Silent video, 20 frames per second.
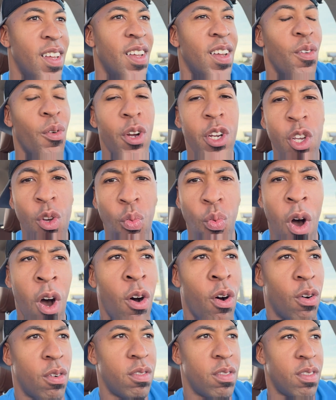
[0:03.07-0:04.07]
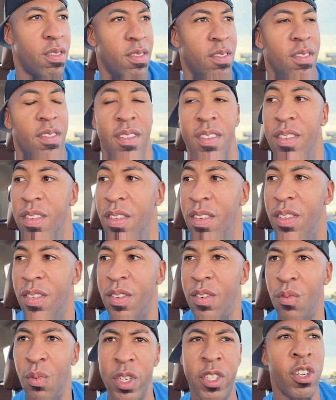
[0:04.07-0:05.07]
What do you want?
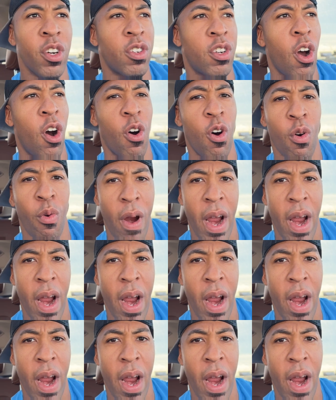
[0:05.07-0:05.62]
What's your goal